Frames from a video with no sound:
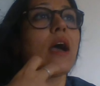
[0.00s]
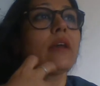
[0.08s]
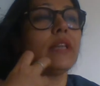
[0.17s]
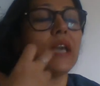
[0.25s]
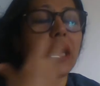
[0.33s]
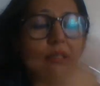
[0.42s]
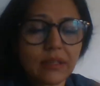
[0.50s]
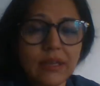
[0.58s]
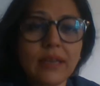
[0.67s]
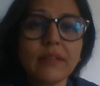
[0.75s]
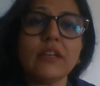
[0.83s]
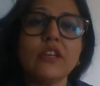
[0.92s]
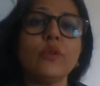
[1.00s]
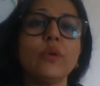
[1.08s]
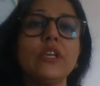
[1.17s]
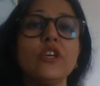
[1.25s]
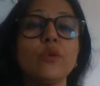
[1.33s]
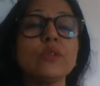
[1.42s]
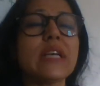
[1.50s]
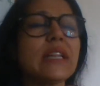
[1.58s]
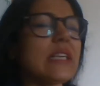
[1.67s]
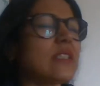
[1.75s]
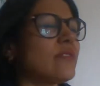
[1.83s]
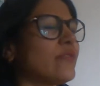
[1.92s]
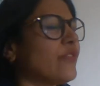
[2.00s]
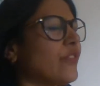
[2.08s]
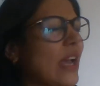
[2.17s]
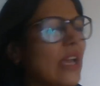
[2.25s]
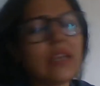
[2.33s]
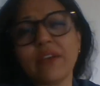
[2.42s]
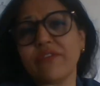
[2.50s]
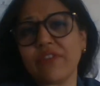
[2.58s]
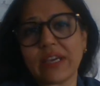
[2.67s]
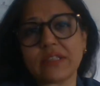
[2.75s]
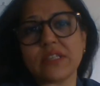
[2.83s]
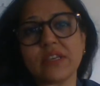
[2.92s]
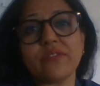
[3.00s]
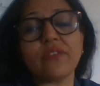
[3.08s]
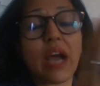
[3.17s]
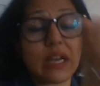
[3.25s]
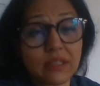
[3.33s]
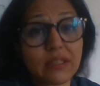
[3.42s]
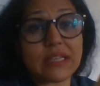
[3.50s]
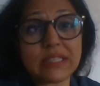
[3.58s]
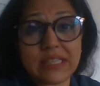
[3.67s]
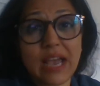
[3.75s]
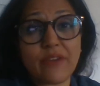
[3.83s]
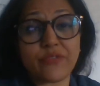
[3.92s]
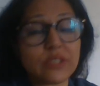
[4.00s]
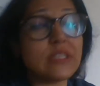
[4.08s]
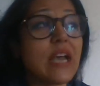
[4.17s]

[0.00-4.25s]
The other thing that you can use and that's very effective other than saffron,